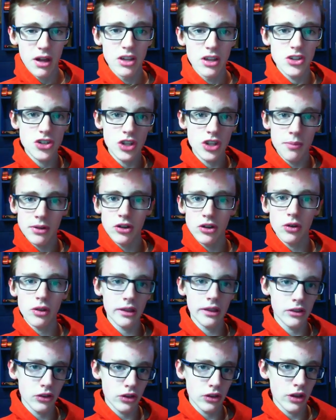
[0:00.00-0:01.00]
just let me
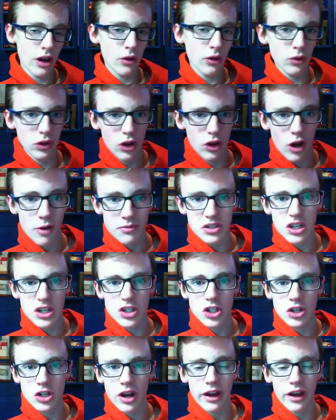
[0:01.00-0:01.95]
know down in the comment section,